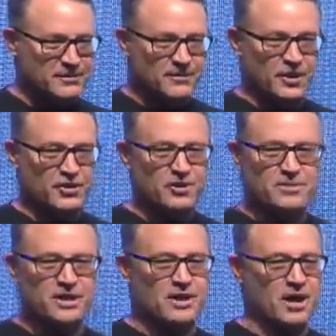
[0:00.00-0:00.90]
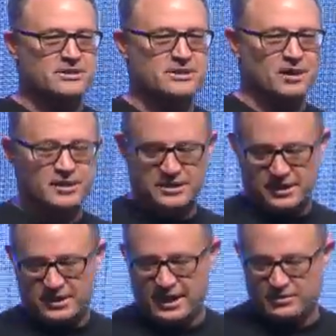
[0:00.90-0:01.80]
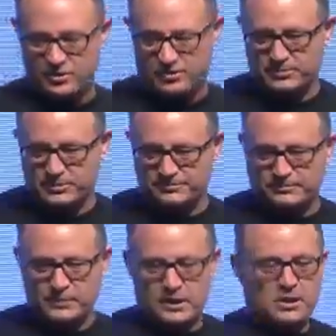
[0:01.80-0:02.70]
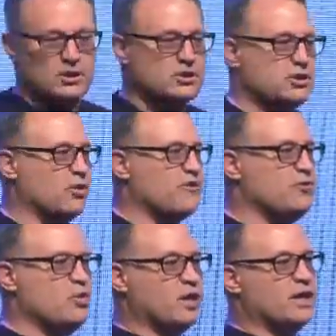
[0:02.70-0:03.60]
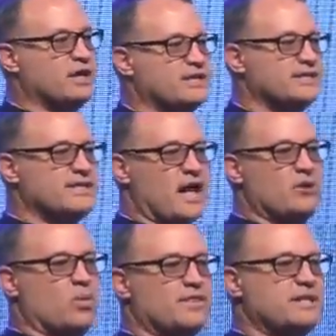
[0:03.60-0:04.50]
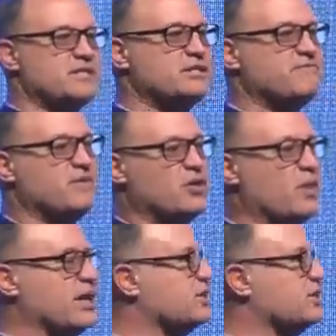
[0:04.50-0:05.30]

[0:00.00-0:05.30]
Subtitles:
They're going to be Godzillas in classrooms. So if you were going to design one, this is a fun way